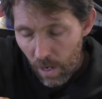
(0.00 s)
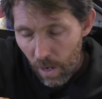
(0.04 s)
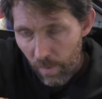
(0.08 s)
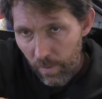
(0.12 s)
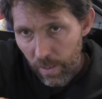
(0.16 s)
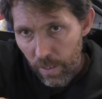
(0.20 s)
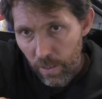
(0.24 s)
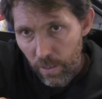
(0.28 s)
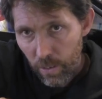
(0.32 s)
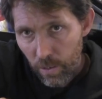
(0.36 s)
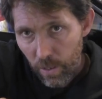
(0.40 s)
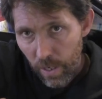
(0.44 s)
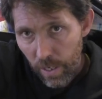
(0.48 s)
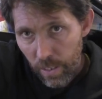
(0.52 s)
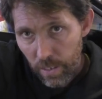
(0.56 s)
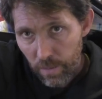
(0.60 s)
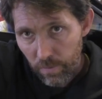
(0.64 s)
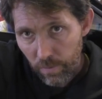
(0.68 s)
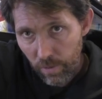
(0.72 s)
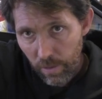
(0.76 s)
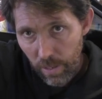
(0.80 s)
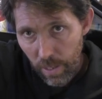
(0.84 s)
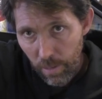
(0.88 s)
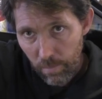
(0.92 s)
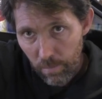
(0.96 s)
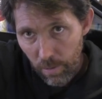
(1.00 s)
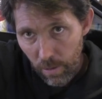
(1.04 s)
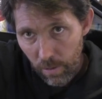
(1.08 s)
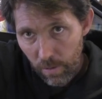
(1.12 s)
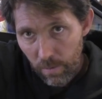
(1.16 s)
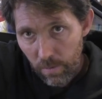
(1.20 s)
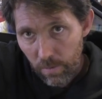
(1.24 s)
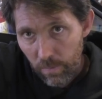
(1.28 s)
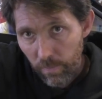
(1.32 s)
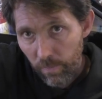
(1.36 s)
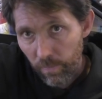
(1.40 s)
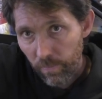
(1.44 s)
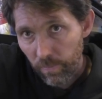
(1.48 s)
I'm going to transfer that
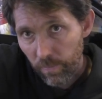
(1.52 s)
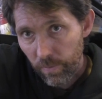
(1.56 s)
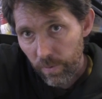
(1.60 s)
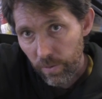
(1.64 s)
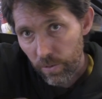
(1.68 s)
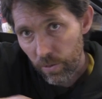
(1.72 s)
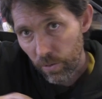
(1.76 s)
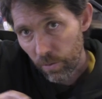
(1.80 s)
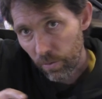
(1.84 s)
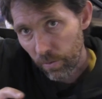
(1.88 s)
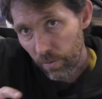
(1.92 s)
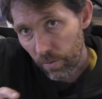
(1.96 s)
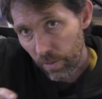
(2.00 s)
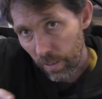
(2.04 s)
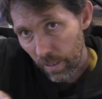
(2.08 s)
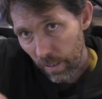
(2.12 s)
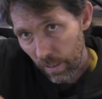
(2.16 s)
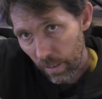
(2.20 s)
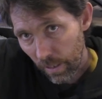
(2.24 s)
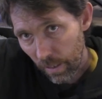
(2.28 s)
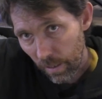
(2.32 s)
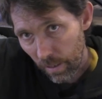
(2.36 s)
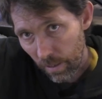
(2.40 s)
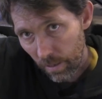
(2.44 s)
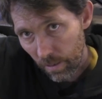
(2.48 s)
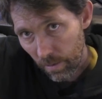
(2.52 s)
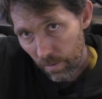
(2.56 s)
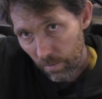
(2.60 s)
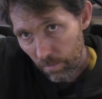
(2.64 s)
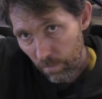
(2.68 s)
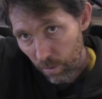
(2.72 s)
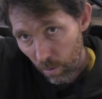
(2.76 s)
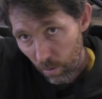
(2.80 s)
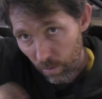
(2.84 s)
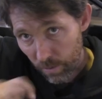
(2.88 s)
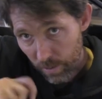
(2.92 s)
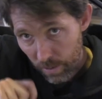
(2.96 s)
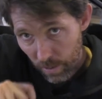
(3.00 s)
bottle to the
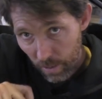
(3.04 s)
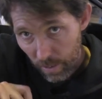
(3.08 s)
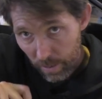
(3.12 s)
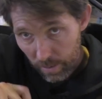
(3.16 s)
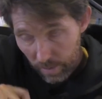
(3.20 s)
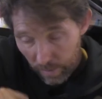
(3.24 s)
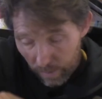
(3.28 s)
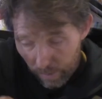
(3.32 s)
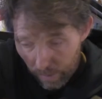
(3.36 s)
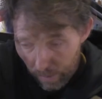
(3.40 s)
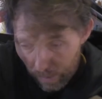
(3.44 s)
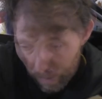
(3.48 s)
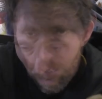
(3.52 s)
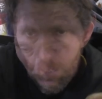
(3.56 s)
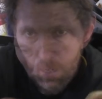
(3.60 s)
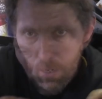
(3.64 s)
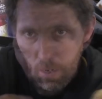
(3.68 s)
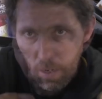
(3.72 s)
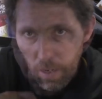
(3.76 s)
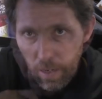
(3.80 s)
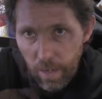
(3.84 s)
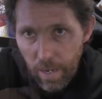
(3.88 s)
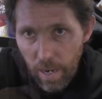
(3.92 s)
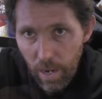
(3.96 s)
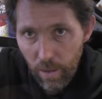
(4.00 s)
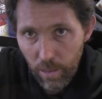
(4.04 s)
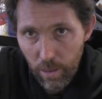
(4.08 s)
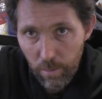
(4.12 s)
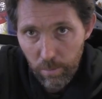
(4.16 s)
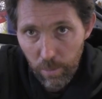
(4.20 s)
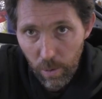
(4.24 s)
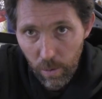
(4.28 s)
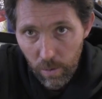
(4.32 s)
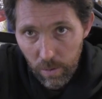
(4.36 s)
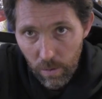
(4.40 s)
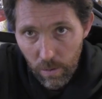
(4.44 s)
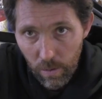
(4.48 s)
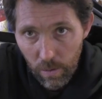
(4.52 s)
port side. Now, the
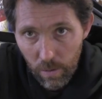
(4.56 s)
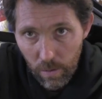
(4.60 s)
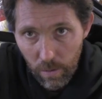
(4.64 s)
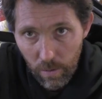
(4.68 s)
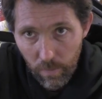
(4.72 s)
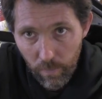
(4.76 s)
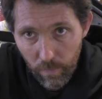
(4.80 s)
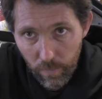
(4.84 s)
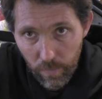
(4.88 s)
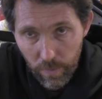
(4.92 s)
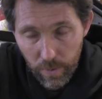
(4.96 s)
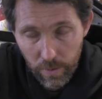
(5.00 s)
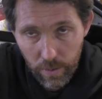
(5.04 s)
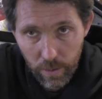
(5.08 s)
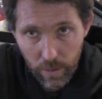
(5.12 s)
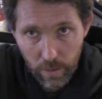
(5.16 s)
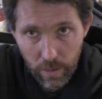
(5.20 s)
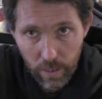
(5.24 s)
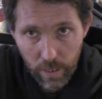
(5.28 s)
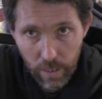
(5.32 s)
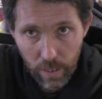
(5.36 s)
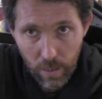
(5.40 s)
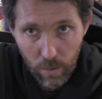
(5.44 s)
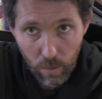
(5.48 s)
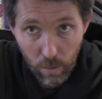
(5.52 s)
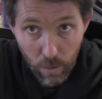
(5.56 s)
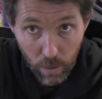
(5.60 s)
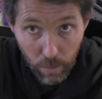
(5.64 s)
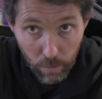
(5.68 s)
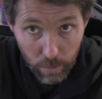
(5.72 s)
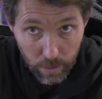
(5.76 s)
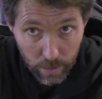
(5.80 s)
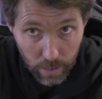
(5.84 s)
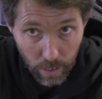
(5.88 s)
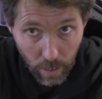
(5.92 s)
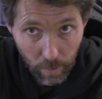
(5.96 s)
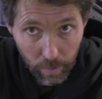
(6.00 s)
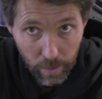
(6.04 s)
bottle that the oil
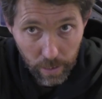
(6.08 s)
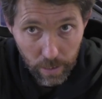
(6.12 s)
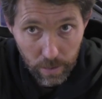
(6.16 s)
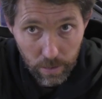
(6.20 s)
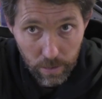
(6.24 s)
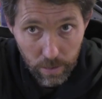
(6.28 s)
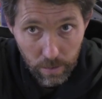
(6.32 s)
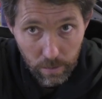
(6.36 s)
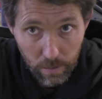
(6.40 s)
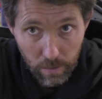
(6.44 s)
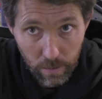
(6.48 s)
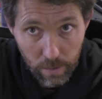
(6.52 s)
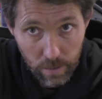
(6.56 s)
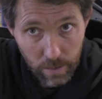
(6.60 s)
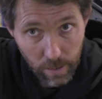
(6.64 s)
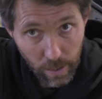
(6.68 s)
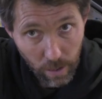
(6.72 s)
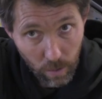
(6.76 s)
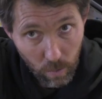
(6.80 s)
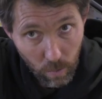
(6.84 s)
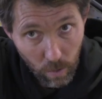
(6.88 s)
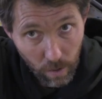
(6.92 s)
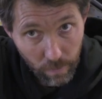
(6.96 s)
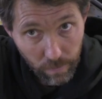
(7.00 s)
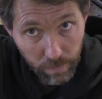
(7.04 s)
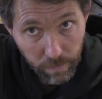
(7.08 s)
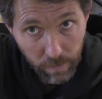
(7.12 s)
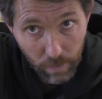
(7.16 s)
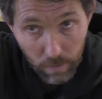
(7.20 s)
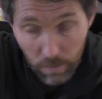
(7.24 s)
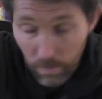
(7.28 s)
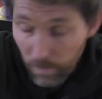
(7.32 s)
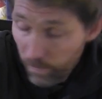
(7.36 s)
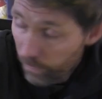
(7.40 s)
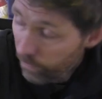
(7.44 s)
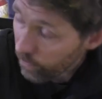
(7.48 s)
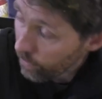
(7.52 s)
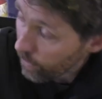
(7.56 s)
was going into is now quite
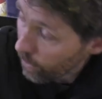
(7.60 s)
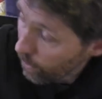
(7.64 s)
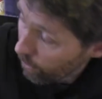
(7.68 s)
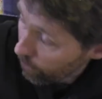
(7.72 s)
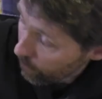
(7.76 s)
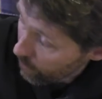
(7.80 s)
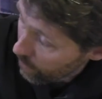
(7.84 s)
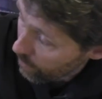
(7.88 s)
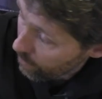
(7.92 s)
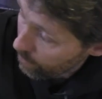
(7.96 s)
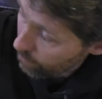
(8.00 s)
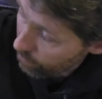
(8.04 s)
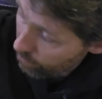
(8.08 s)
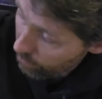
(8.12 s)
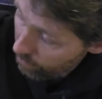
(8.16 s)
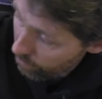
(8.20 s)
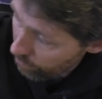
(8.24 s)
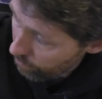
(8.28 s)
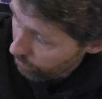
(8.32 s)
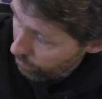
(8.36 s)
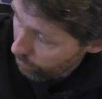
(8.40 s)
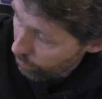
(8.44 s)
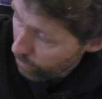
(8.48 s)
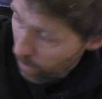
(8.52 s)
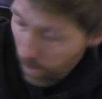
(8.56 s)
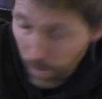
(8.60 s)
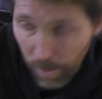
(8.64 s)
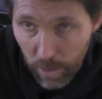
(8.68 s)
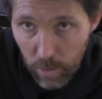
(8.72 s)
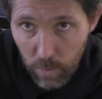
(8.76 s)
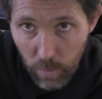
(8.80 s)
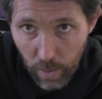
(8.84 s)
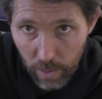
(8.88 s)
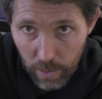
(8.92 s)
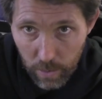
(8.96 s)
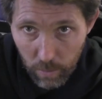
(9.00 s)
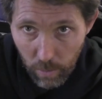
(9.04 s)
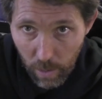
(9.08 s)
full, because pretty
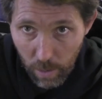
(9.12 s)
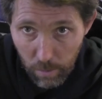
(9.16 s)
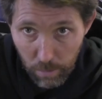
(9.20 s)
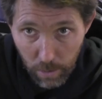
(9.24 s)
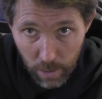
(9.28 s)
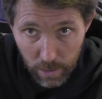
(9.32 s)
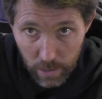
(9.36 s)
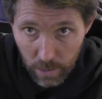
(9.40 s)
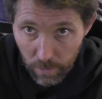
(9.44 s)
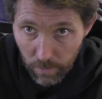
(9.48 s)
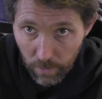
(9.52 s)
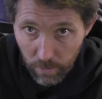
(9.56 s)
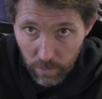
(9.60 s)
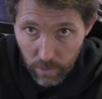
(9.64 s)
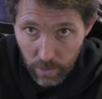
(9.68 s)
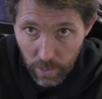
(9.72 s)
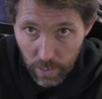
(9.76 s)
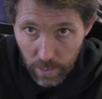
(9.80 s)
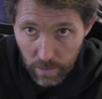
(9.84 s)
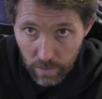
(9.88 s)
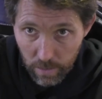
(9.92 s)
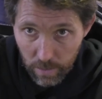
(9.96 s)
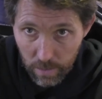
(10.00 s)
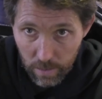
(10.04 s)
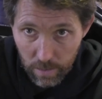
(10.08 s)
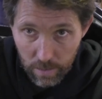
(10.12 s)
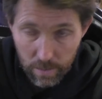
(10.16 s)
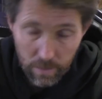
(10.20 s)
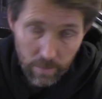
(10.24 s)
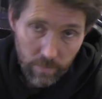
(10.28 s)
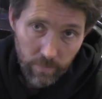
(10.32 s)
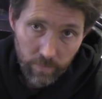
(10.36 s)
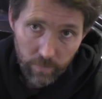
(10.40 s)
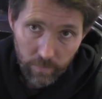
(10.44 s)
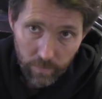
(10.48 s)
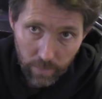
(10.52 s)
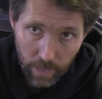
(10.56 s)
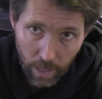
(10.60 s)
much one-to-one, by the time I've drained this,
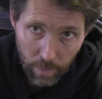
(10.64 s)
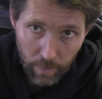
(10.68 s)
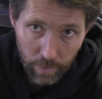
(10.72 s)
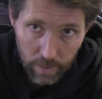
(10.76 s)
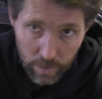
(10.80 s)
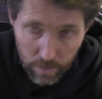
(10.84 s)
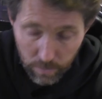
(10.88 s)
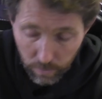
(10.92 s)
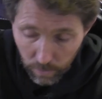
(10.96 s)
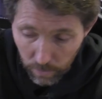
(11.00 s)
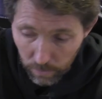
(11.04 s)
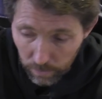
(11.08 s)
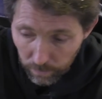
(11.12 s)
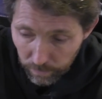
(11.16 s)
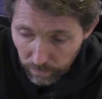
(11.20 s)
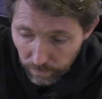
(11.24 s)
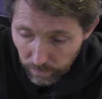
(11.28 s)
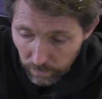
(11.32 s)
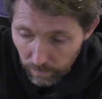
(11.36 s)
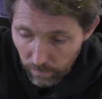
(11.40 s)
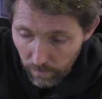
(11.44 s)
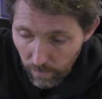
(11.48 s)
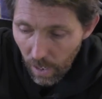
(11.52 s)
that one's full.